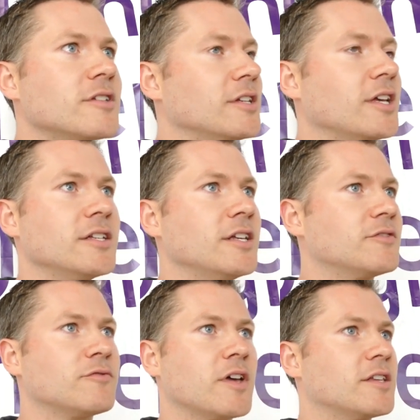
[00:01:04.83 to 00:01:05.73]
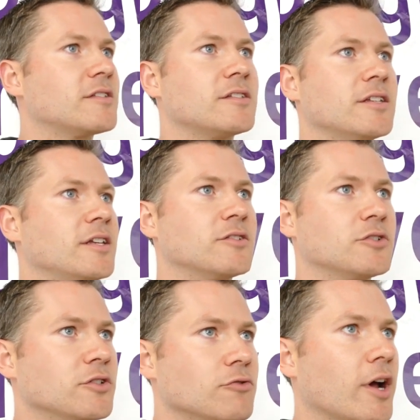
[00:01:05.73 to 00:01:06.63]
He's fit, he's
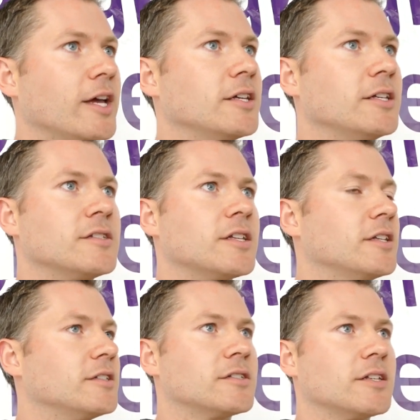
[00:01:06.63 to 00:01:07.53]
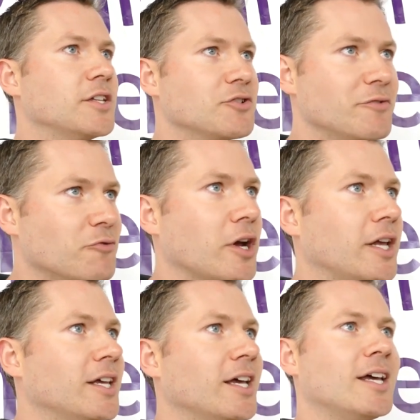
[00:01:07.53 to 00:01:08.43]
looking great, he's injury-free,